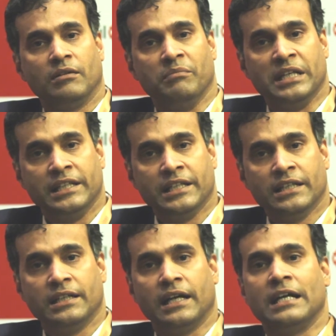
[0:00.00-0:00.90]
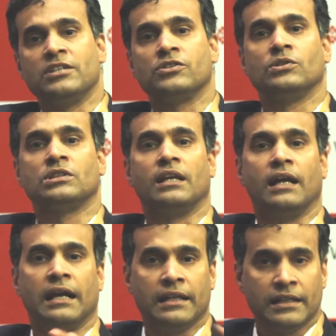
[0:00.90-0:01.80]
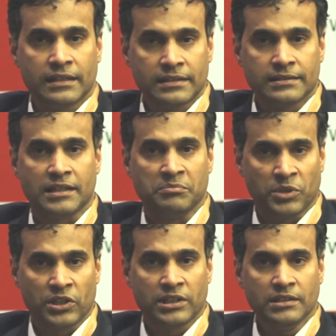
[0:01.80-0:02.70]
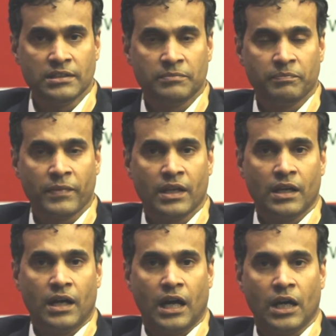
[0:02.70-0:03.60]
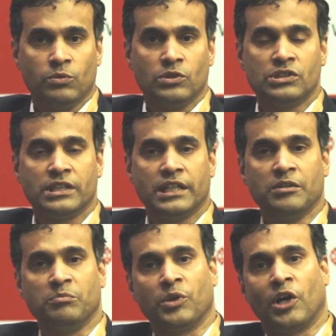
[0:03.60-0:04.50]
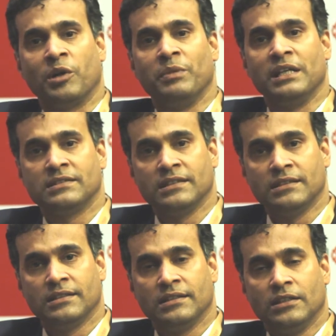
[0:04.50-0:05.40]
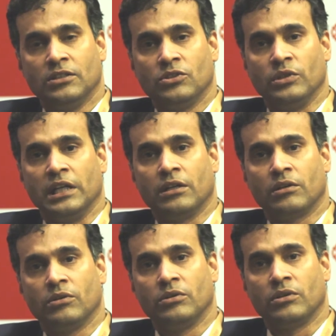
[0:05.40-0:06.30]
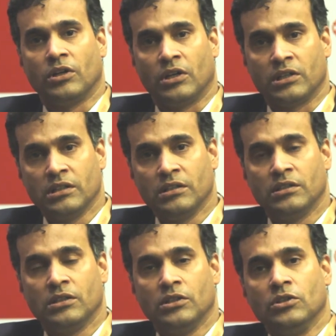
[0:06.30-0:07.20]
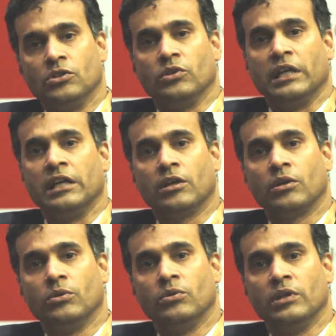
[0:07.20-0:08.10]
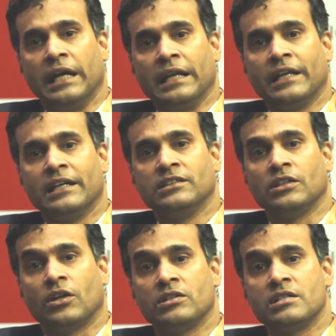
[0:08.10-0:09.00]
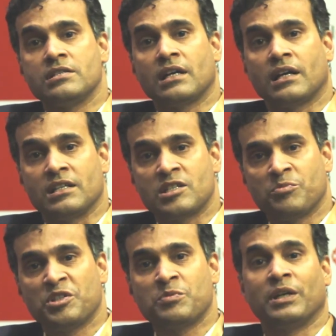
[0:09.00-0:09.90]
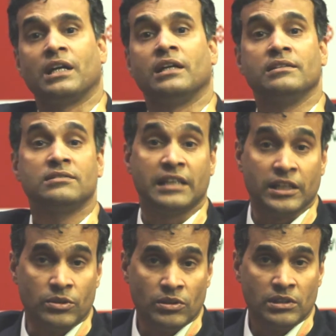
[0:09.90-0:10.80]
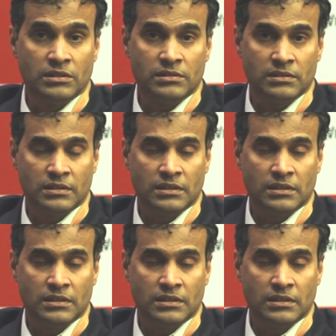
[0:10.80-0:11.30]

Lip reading: media and social analytics are important, I would say broad base it to include content, to include engaging not just the customers but other stakeholders